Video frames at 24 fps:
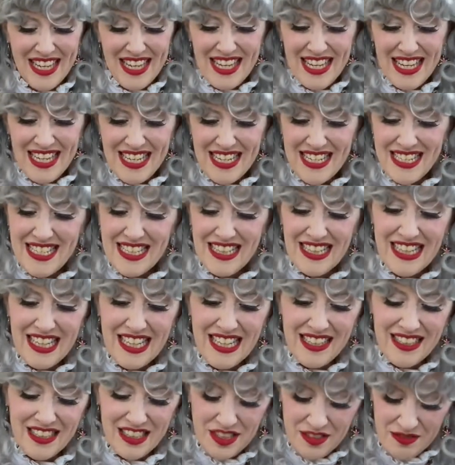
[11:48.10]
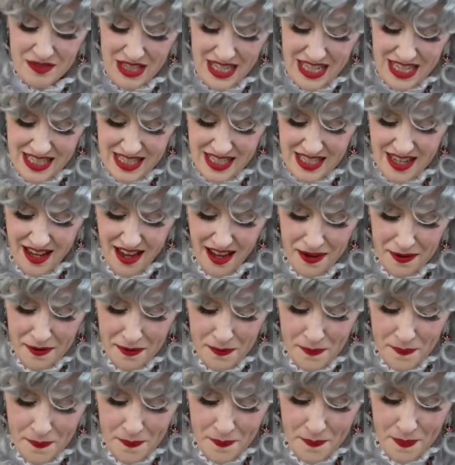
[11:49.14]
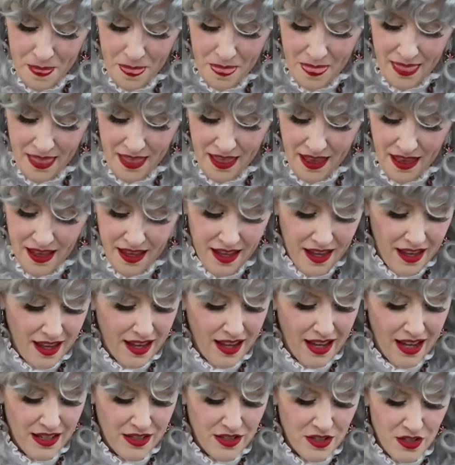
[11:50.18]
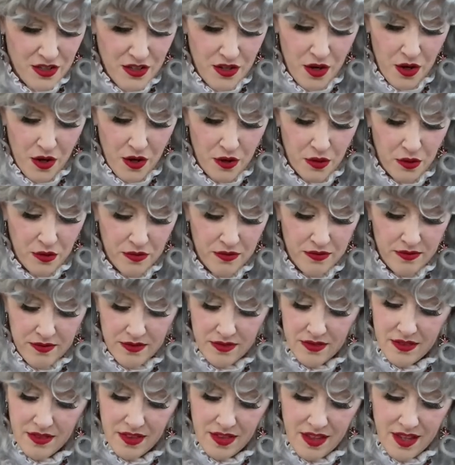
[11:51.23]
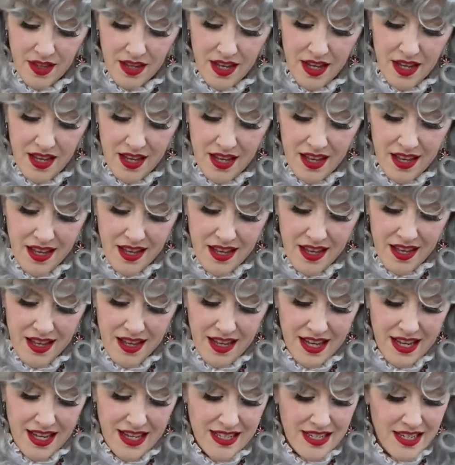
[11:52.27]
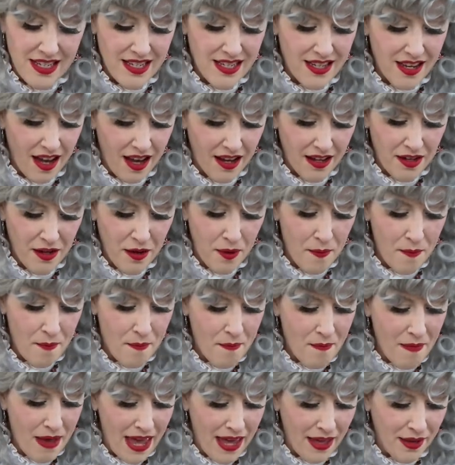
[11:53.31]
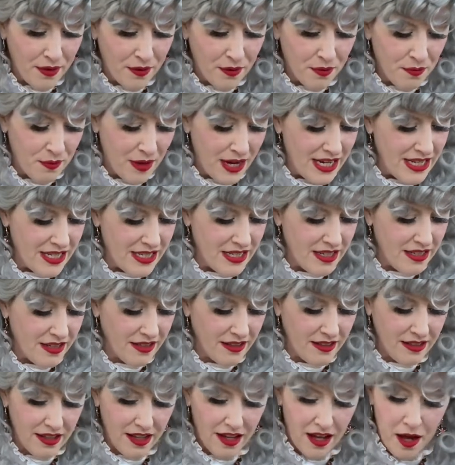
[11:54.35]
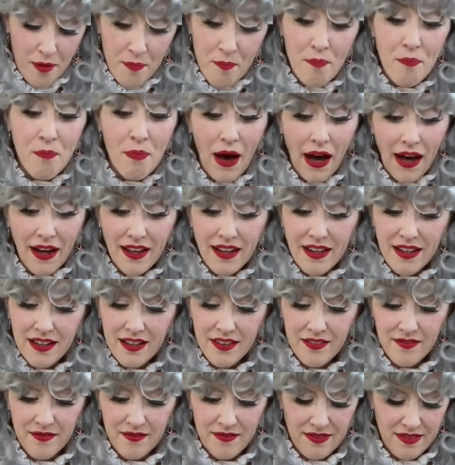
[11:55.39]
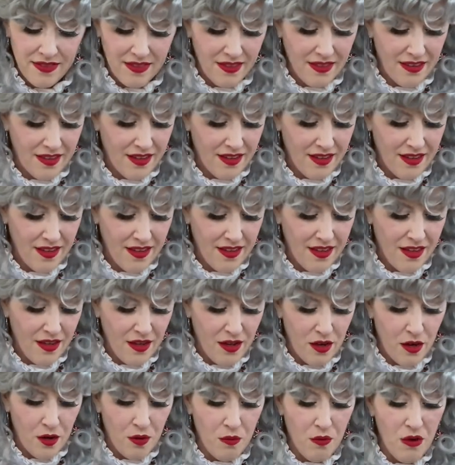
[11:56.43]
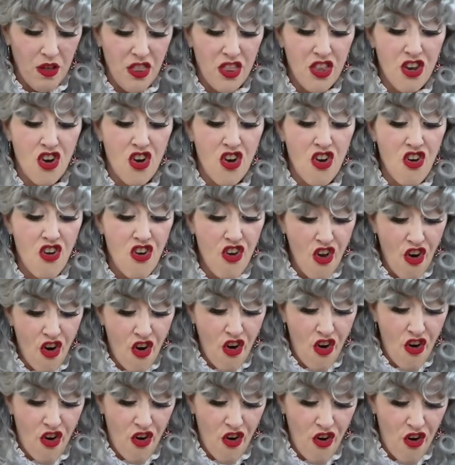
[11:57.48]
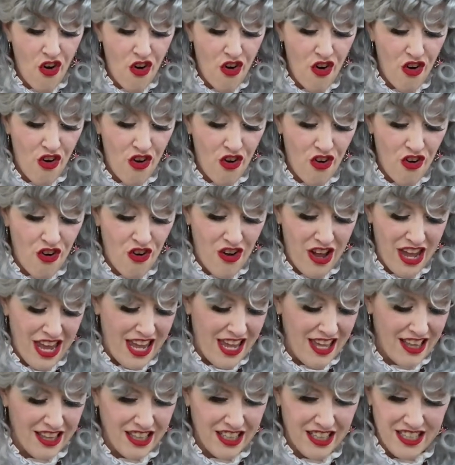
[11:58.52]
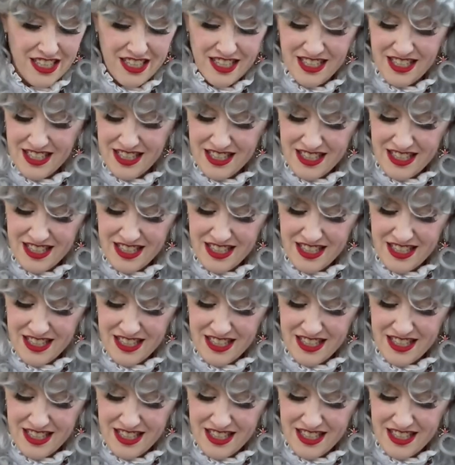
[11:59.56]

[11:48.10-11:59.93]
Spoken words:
He's little, he's young. And so he's a young male reindeer, a buck, with no antlers.